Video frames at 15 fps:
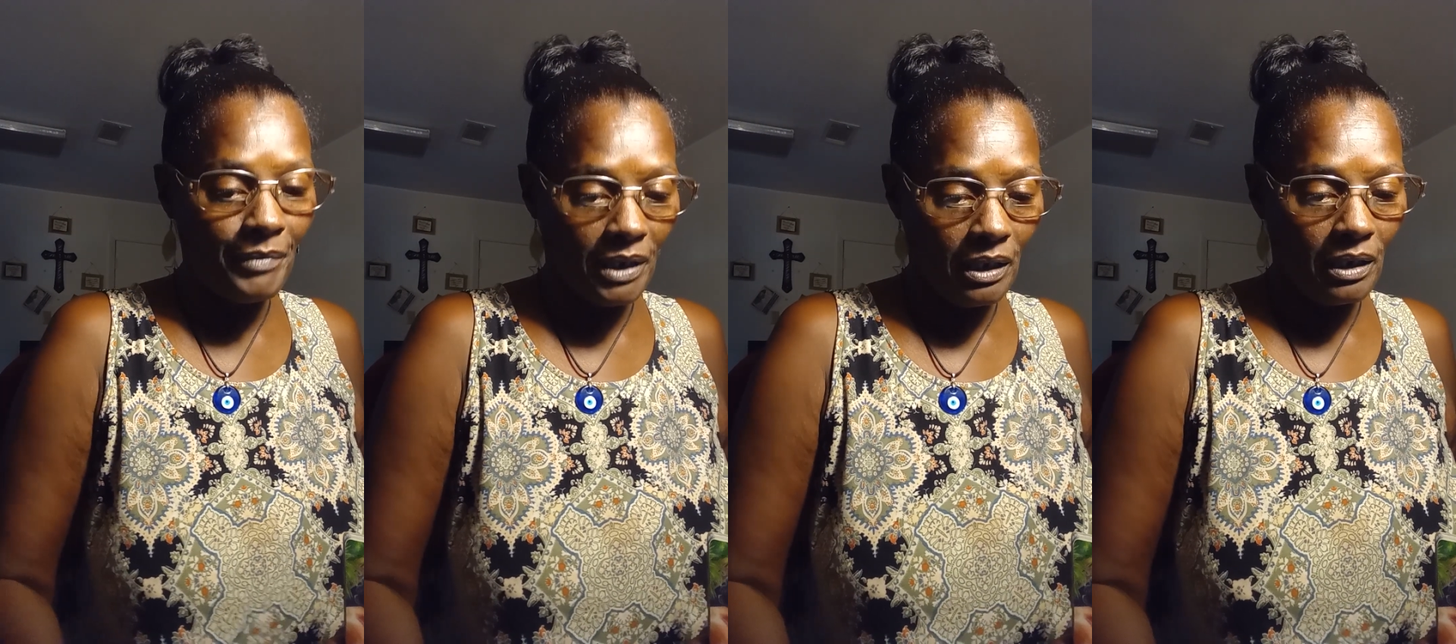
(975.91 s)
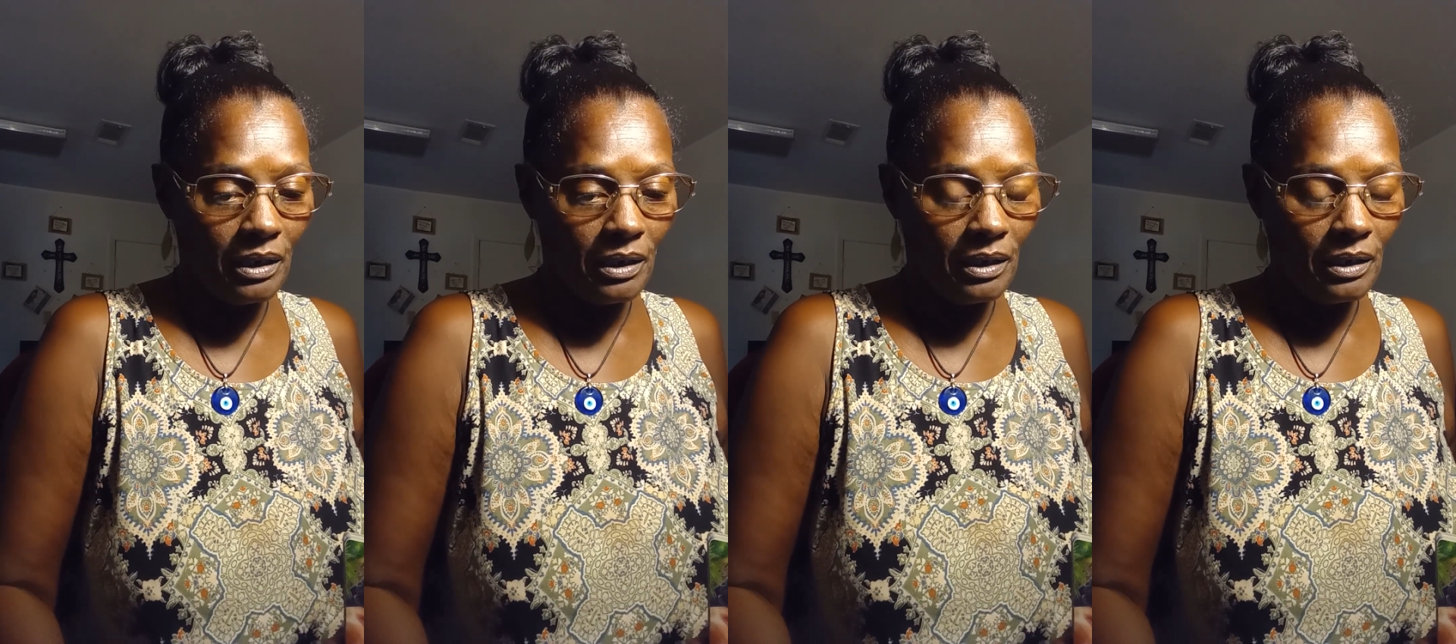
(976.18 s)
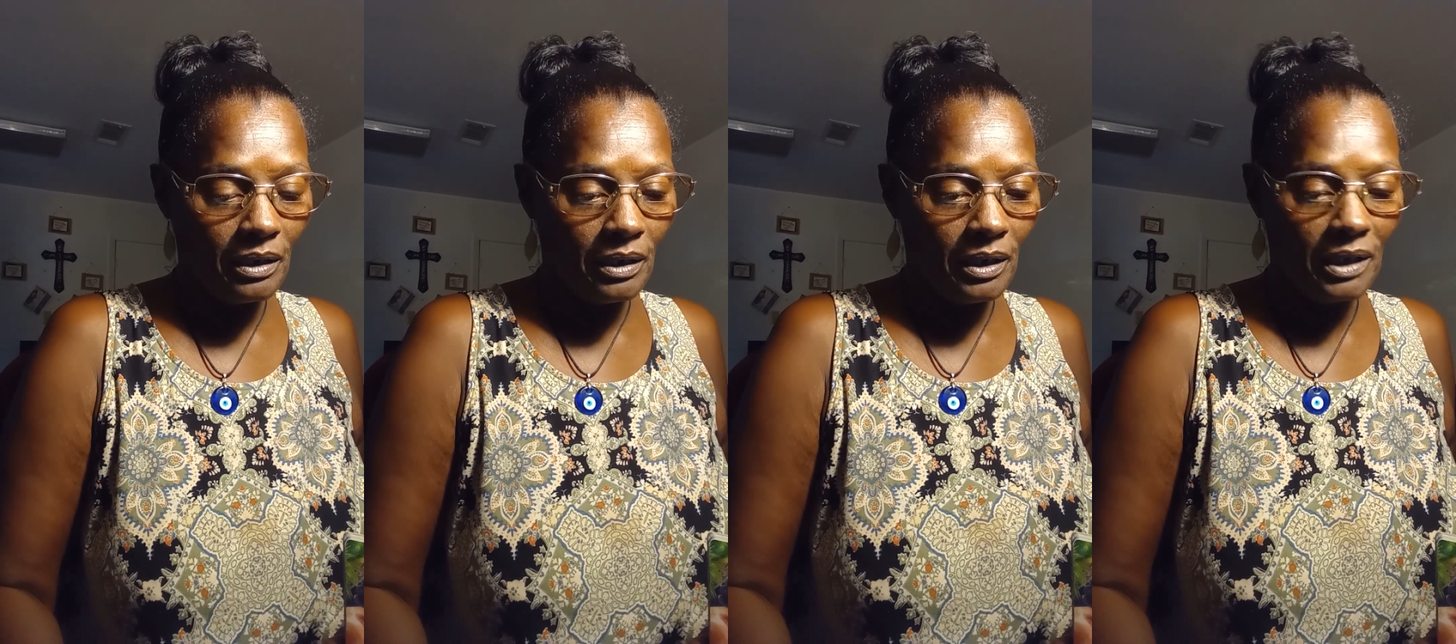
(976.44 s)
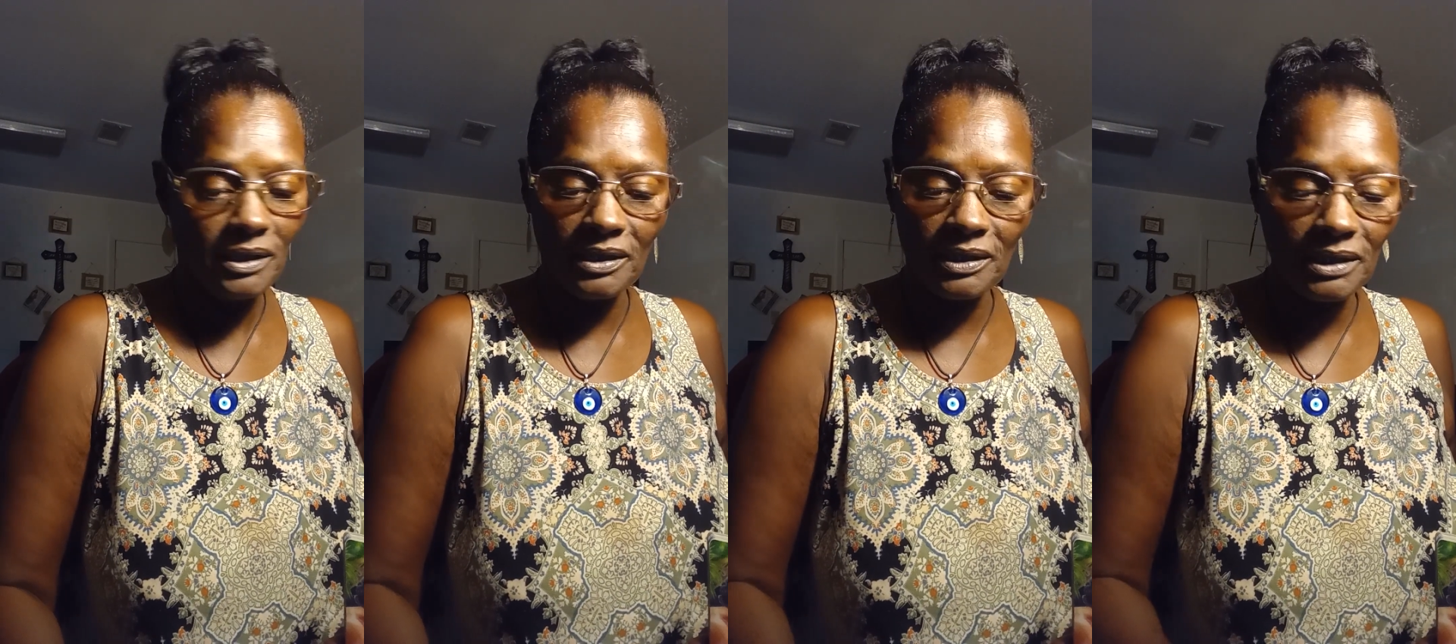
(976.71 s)
me.
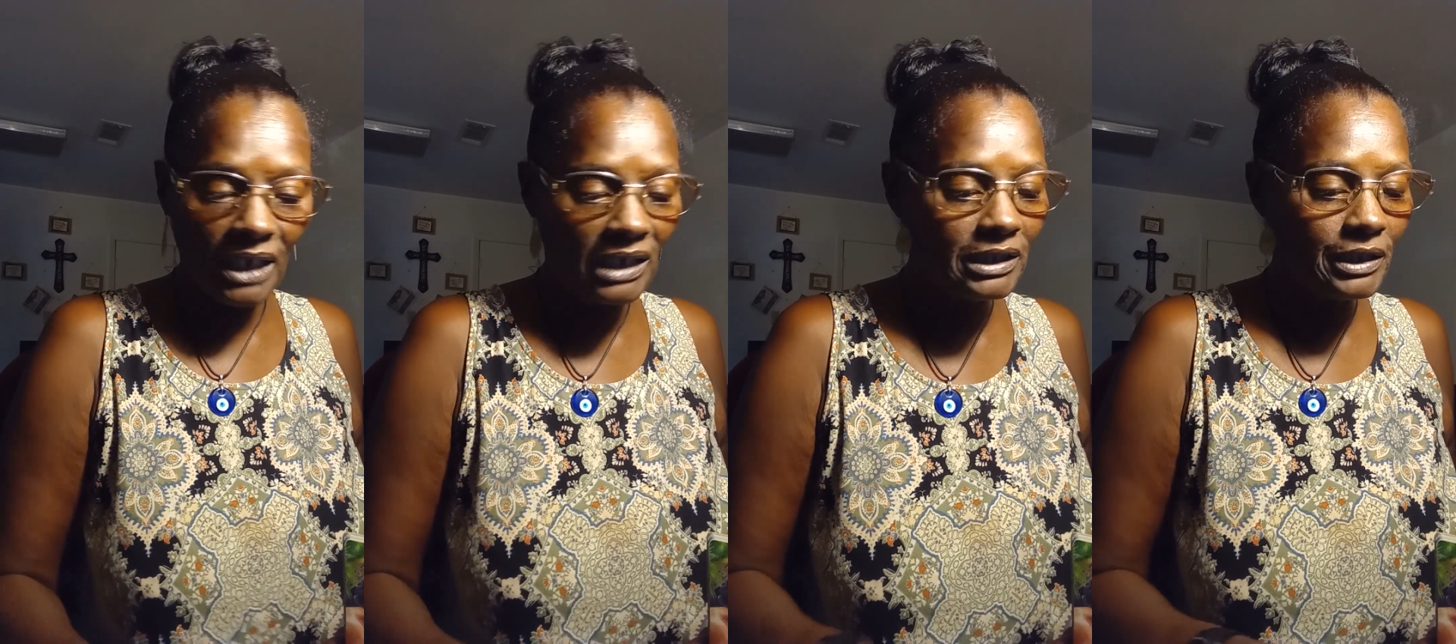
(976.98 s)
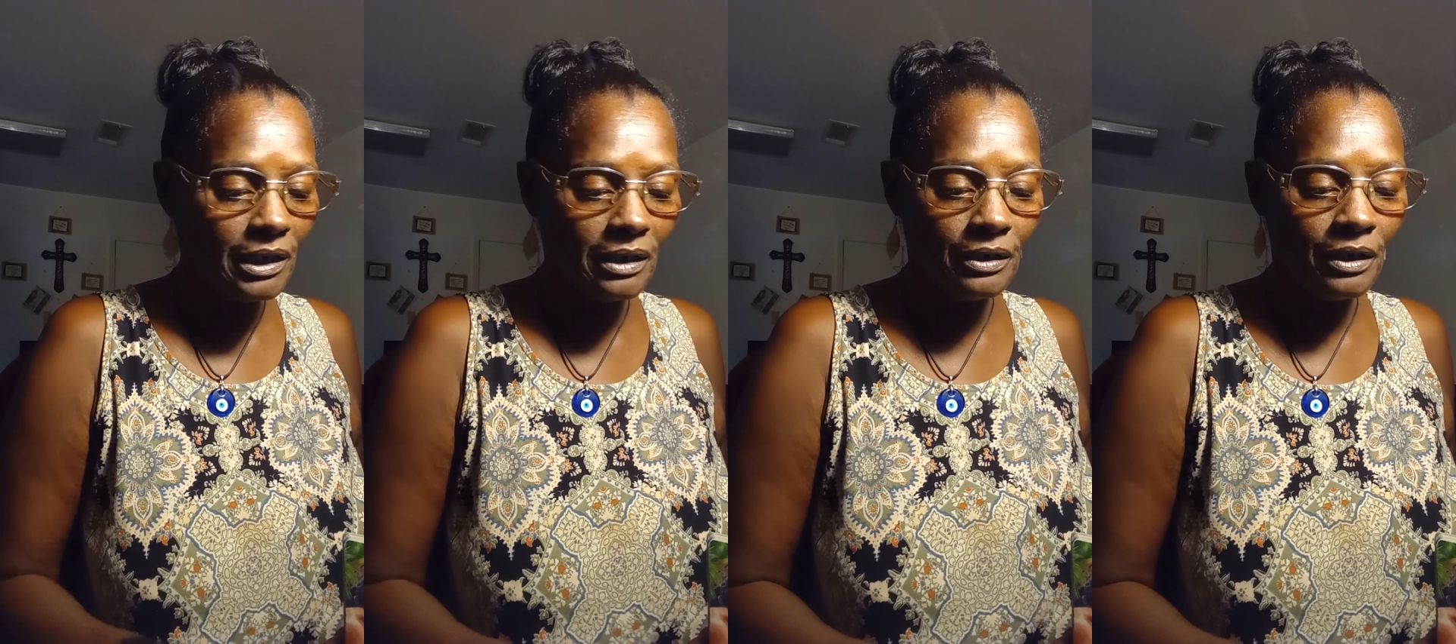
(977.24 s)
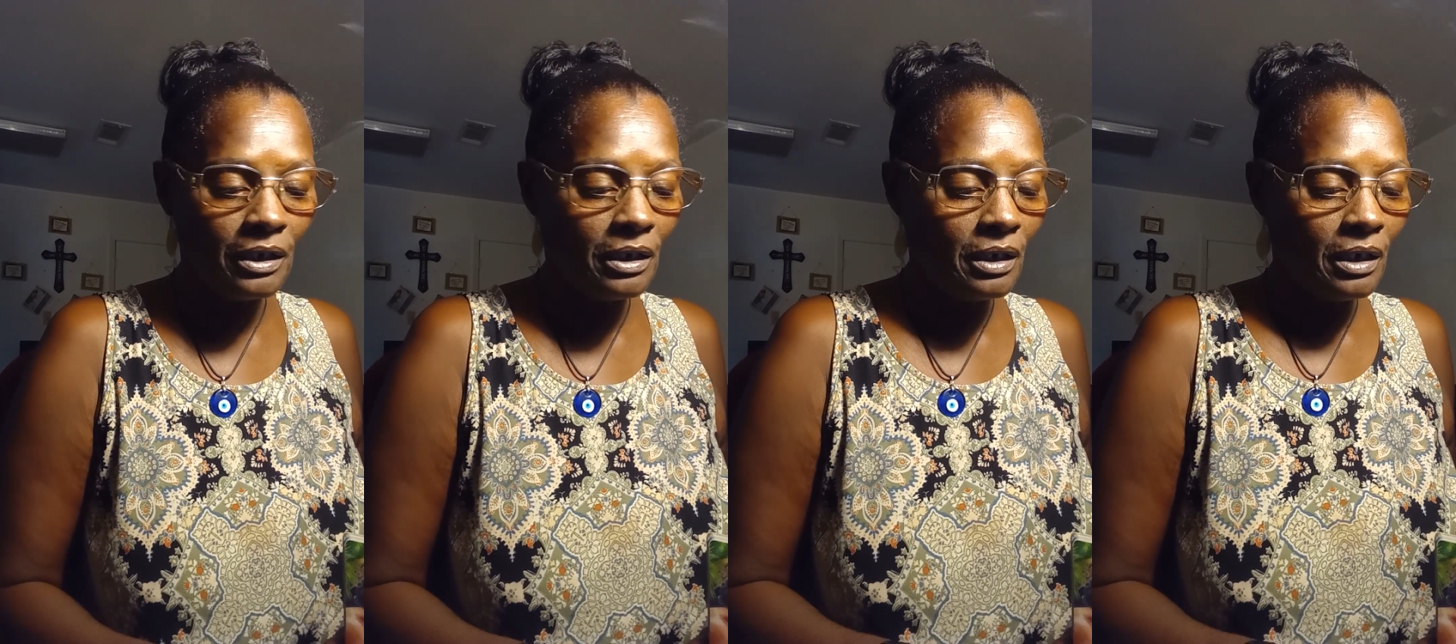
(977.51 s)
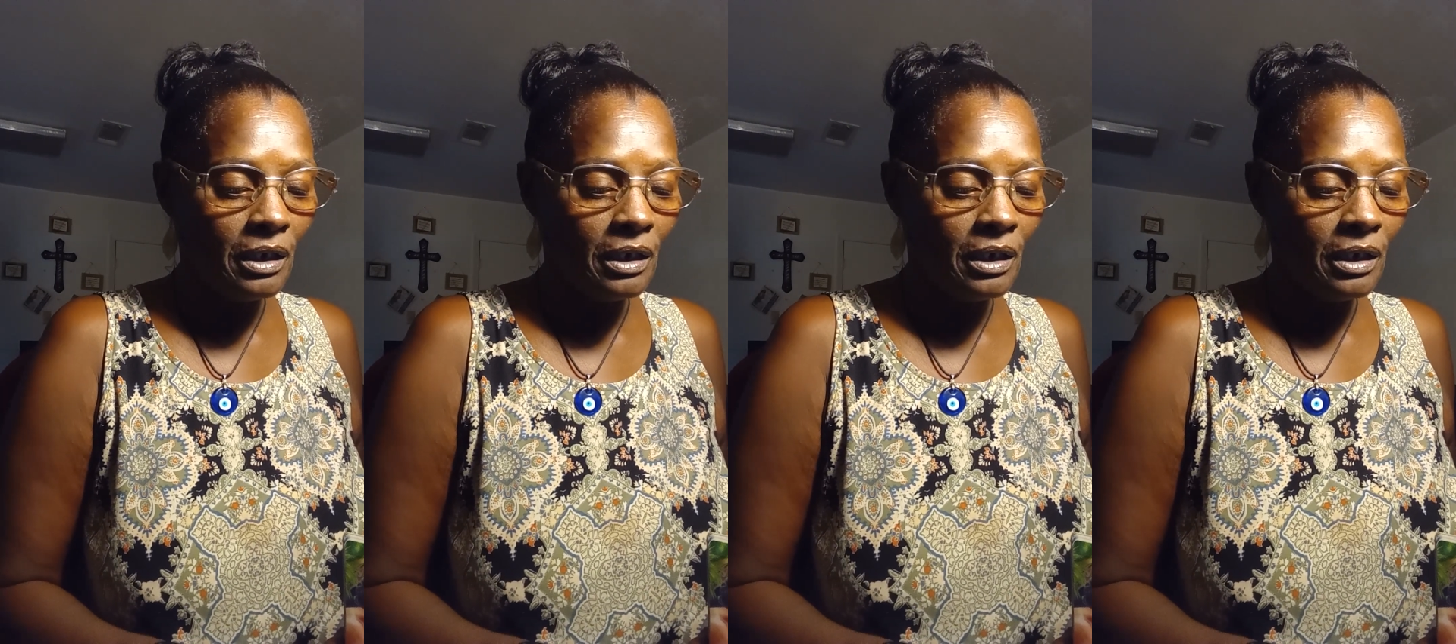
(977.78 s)
It's nothing